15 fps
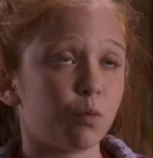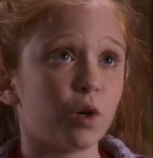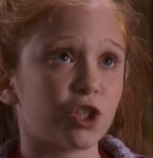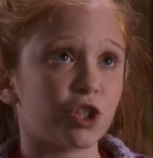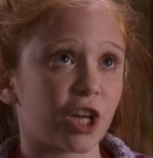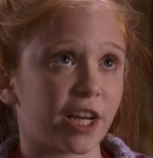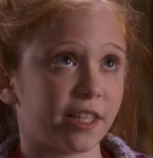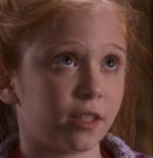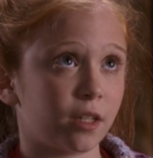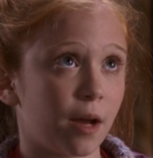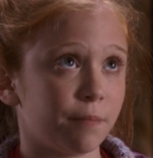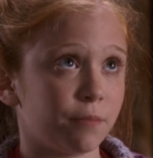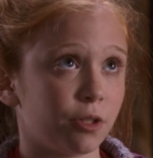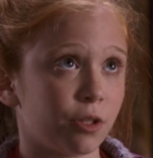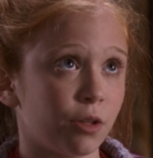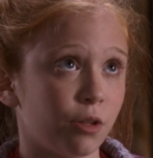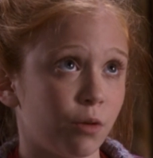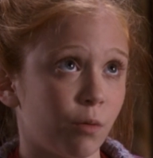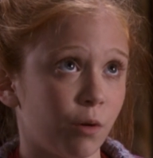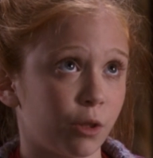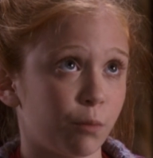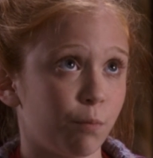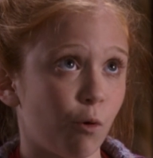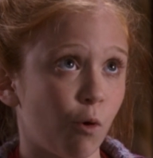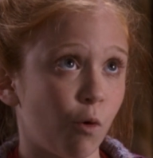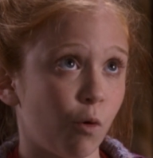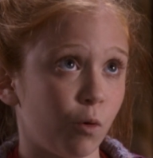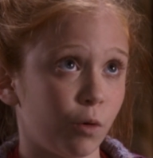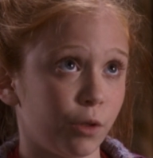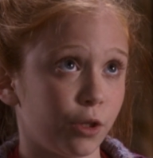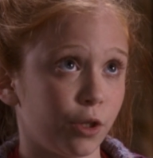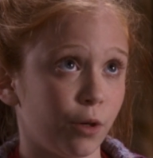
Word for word: I wish I could come to the North Pole with